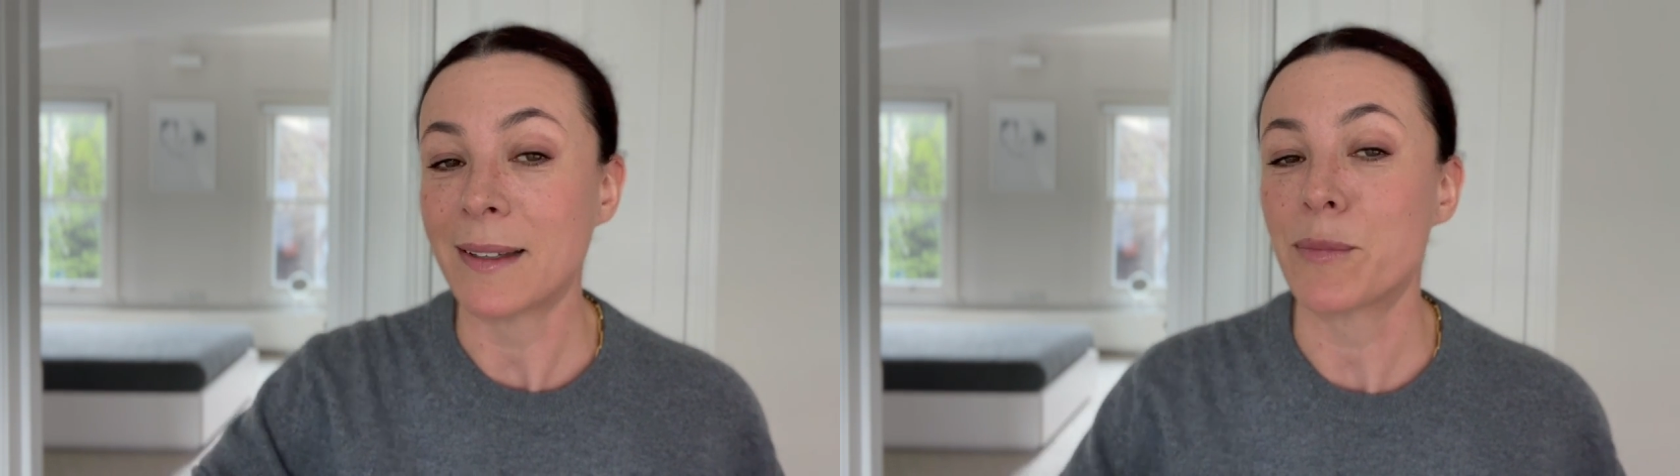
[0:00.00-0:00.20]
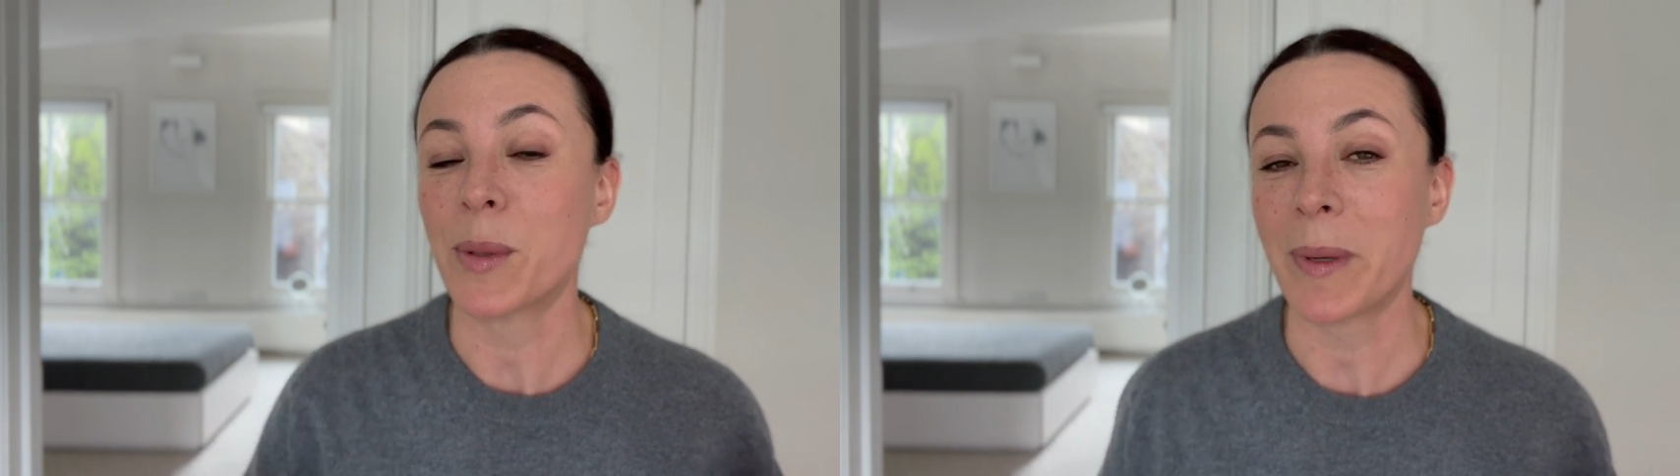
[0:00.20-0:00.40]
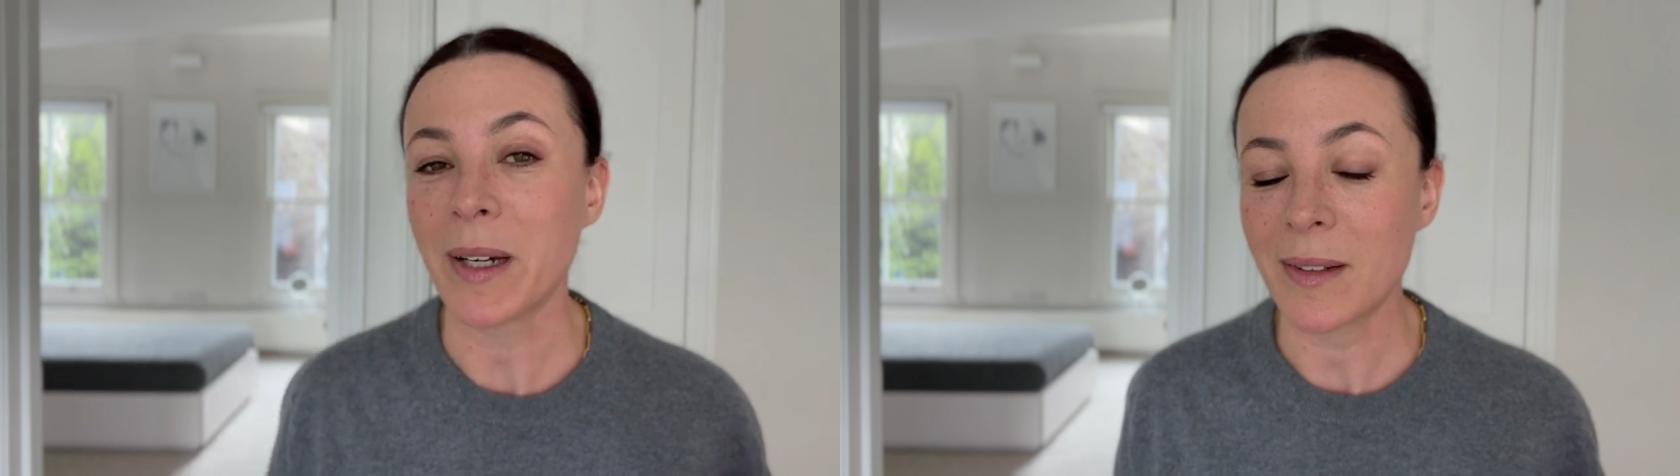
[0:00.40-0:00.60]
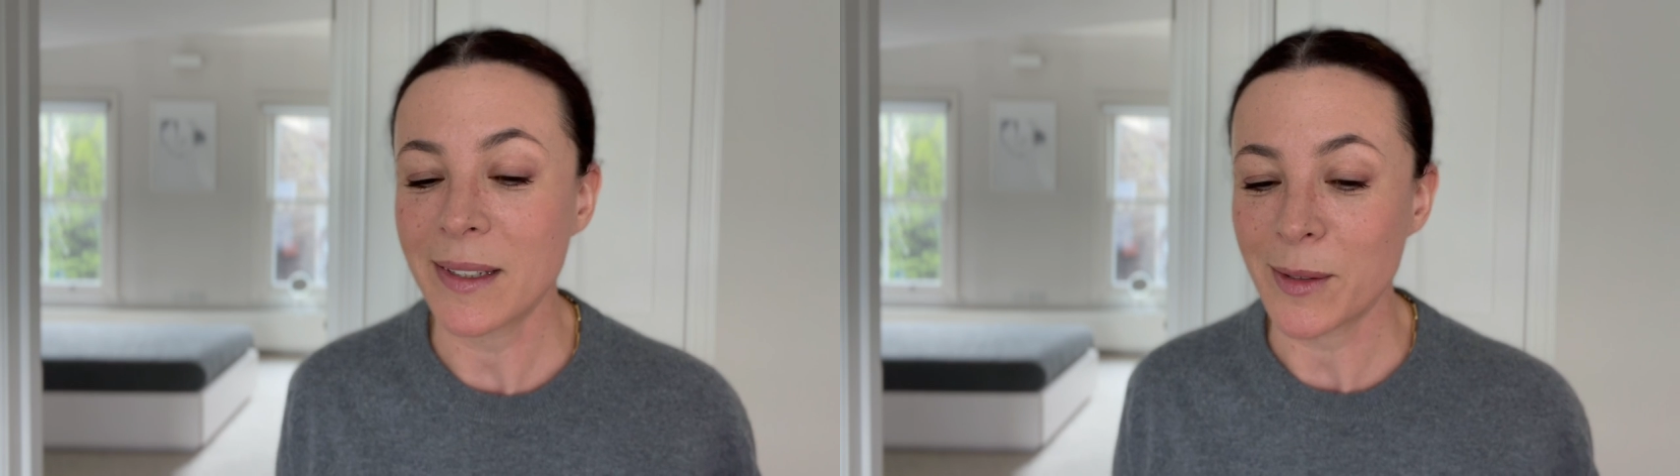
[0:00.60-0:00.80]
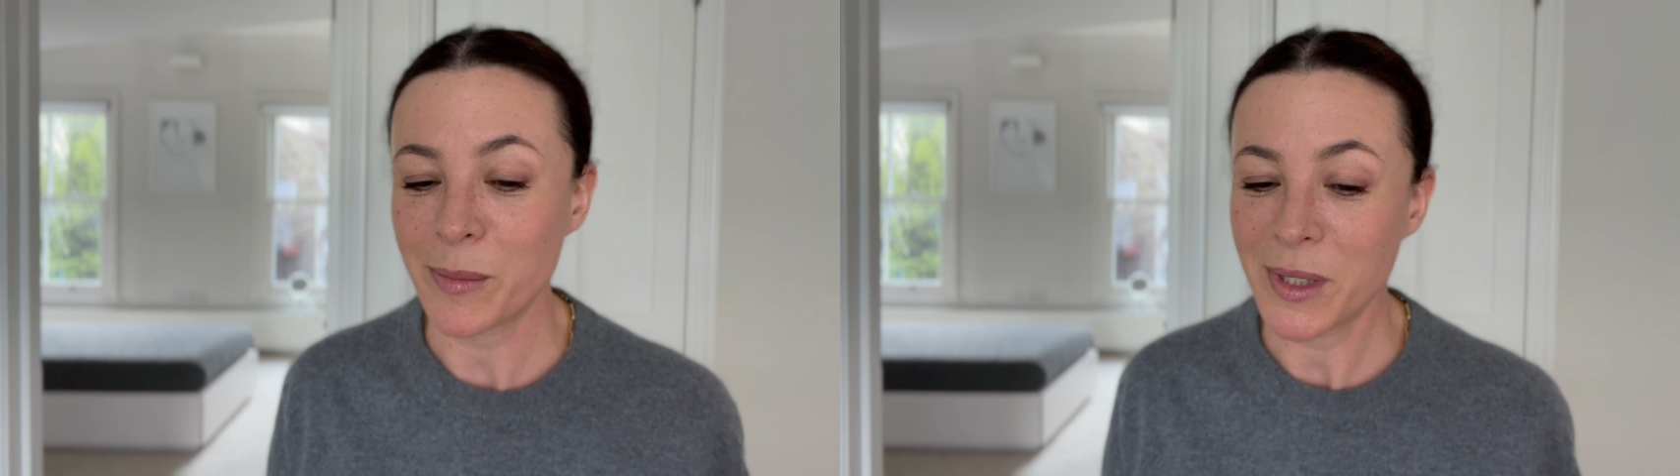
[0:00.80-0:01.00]
prepare a
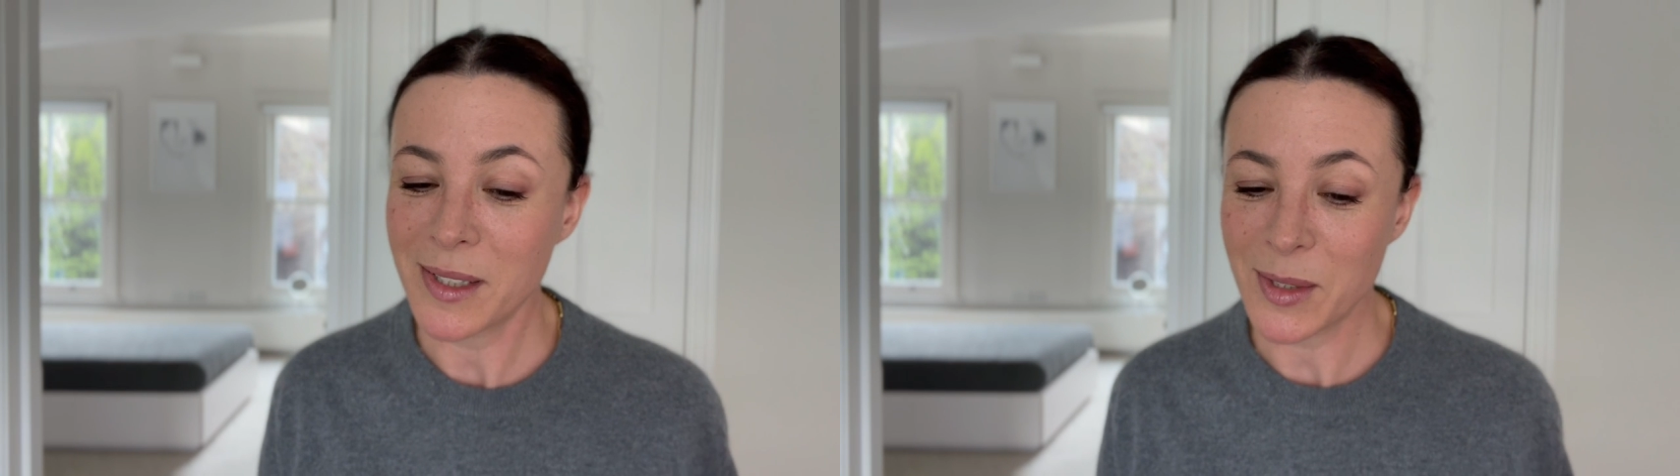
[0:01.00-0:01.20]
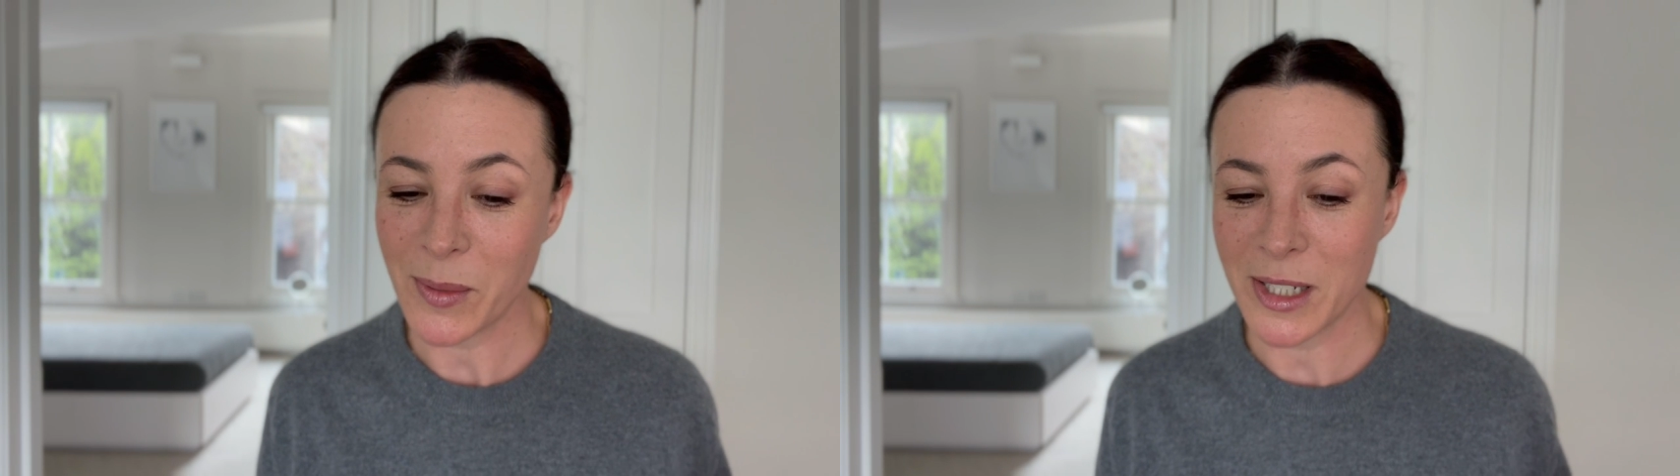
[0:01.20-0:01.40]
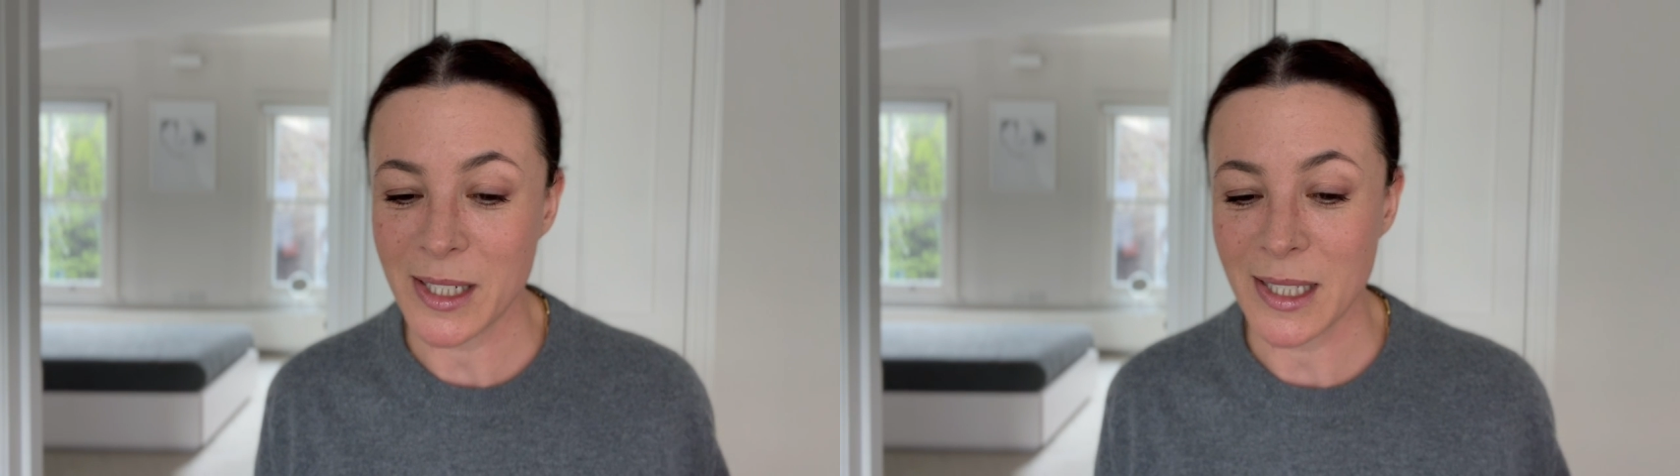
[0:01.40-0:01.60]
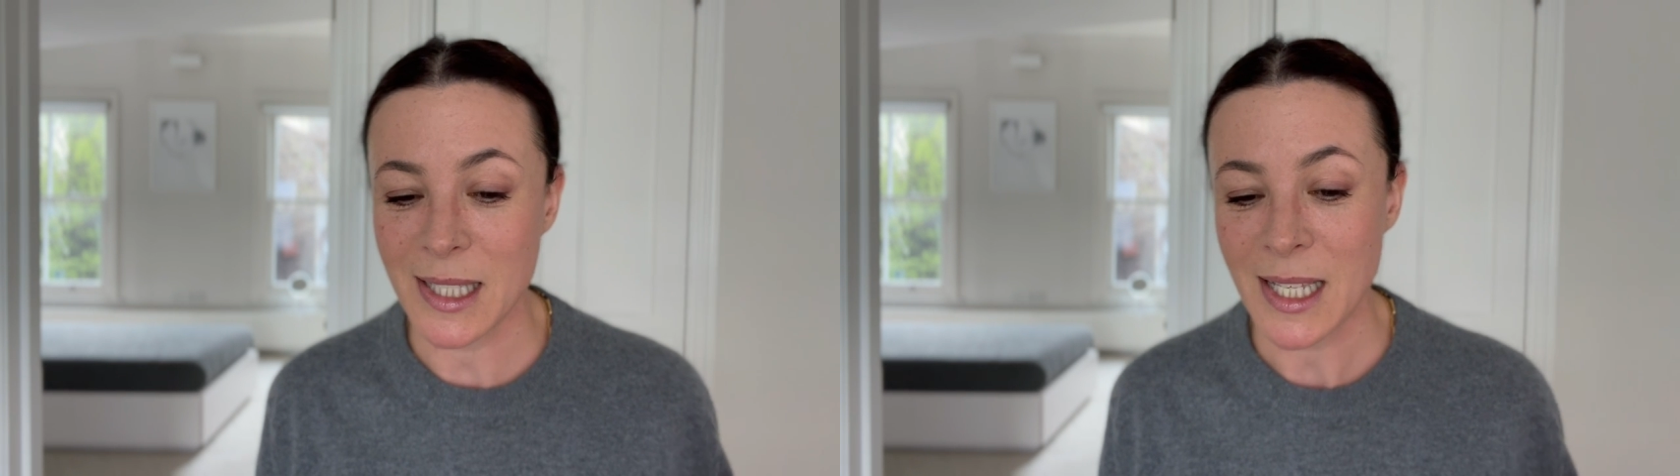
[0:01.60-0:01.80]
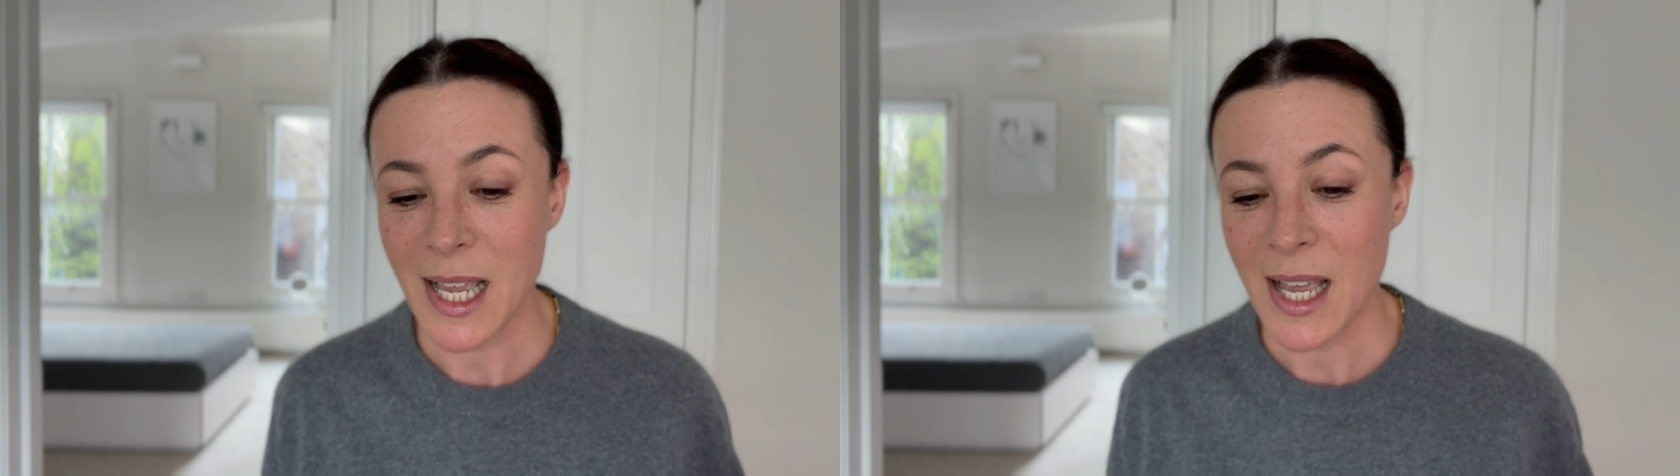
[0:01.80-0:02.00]
little bit these questions.